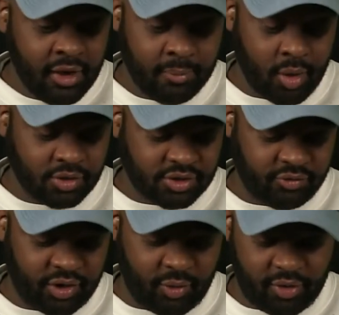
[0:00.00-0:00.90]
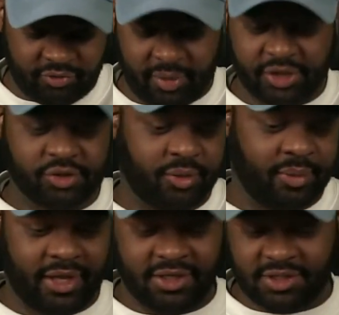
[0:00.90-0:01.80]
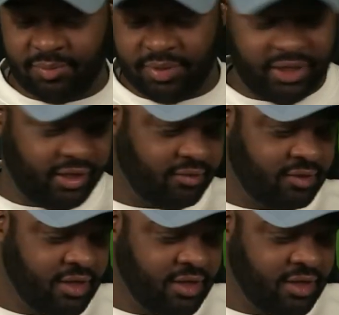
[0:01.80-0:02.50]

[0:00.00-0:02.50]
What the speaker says: most of what I want from Ice Cream Man is complete.